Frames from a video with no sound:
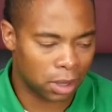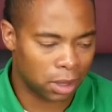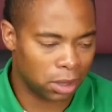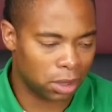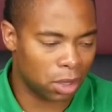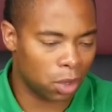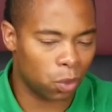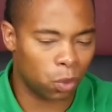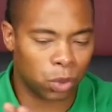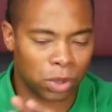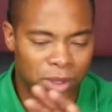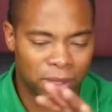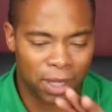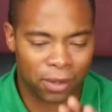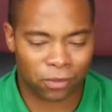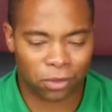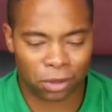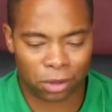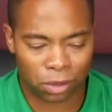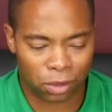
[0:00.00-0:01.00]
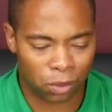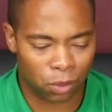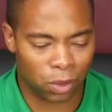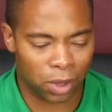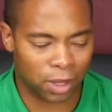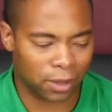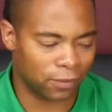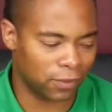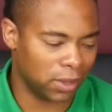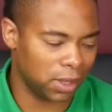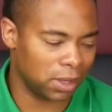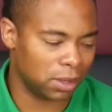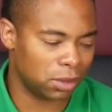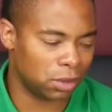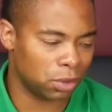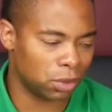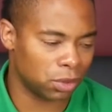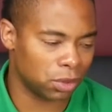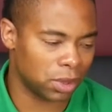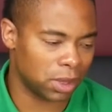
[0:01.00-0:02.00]
you know, whichever one of these
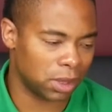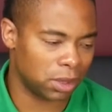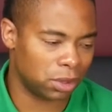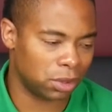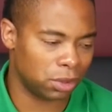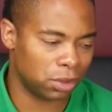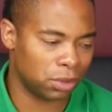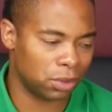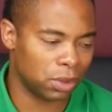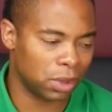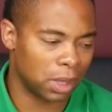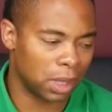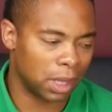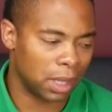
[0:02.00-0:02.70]
tools that you,